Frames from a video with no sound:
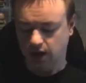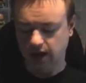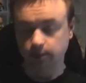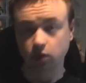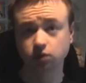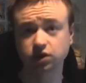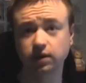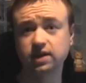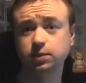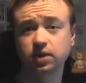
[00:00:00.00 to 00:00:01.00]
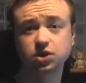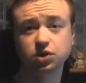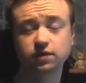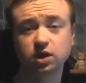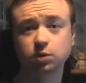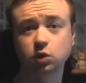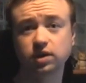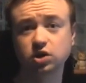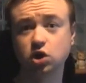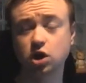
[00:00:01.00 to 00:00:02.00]
Also, here's a picture of the
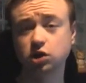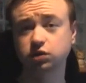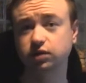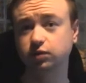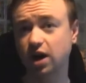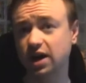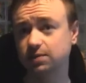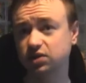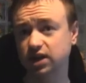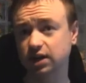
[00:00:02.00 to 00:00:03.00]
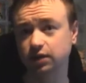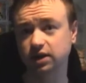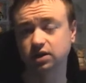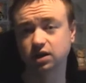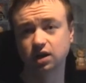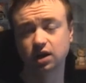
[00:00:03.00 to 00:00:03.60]
upcoming Nursery Rhyme series.